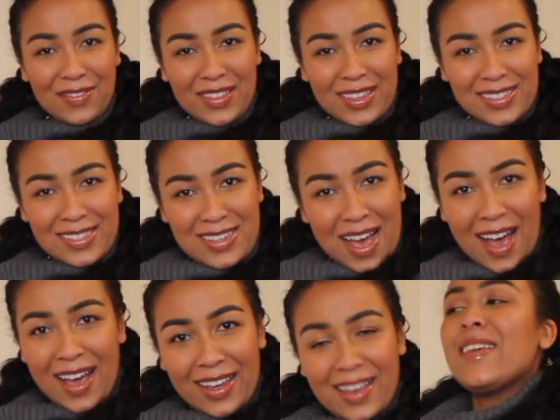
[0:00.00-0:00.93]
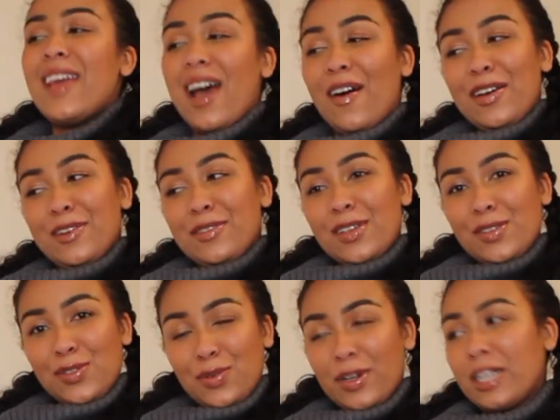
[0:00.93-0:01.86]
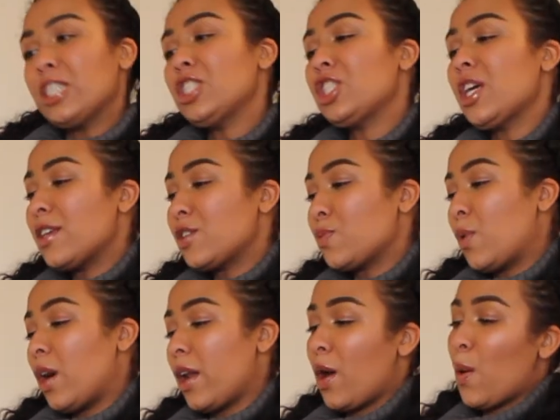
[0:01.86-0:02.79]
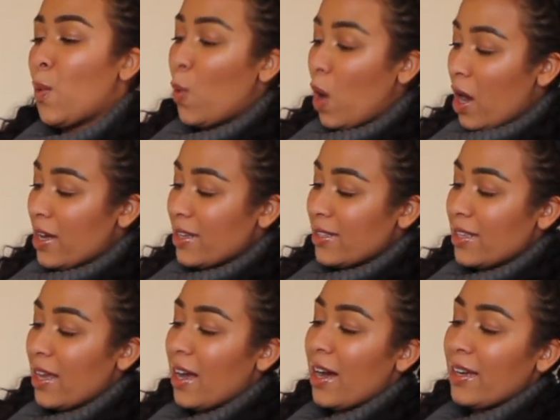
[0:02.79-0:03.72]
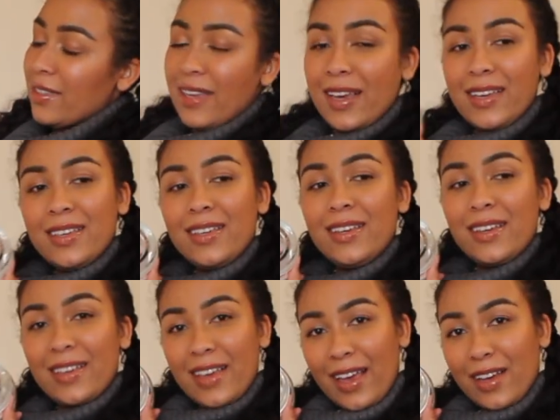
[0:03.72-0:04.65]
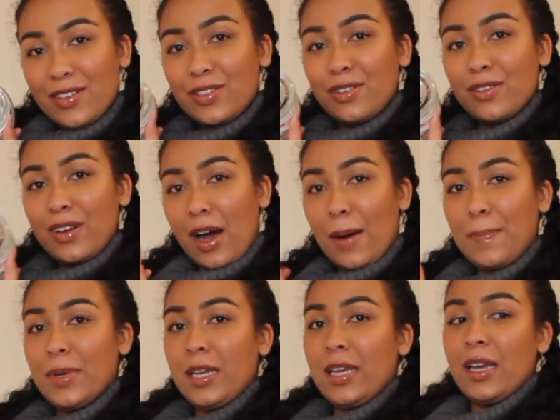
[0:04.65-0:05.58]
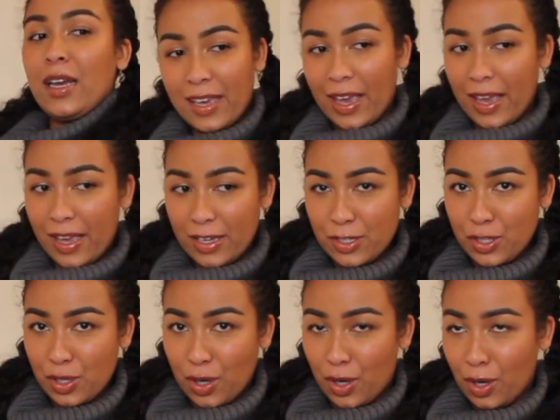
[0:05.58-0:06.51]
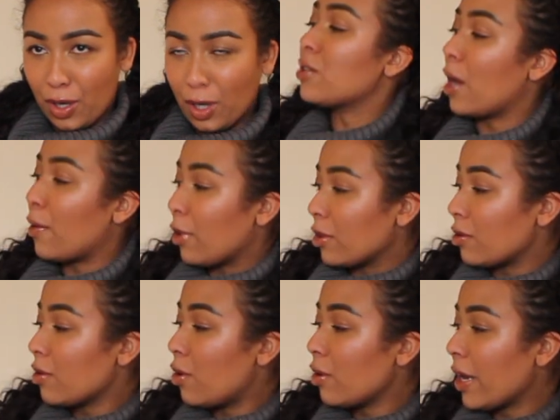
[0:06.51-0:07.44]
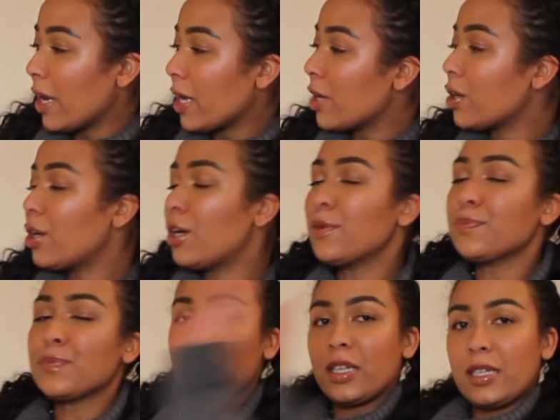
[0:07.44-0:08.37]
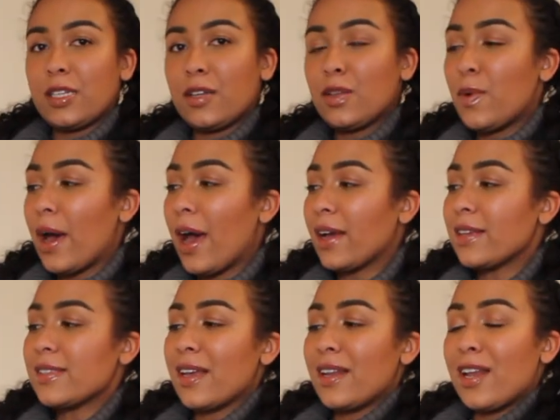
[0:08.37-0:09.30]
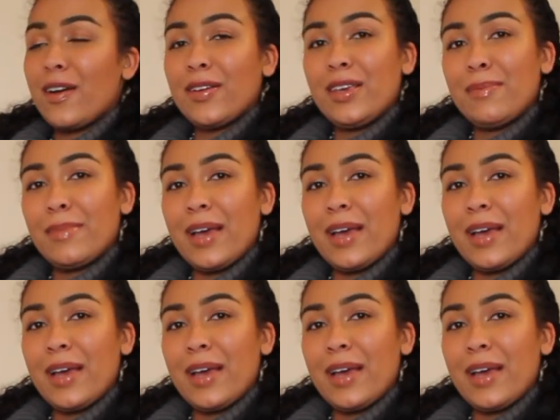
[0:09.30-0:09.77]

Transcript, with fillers: have this guy that now I use as storage. This one was a Yankee Candle Company candle. So I went through the whole candle, cleaned out the wax, and now I keep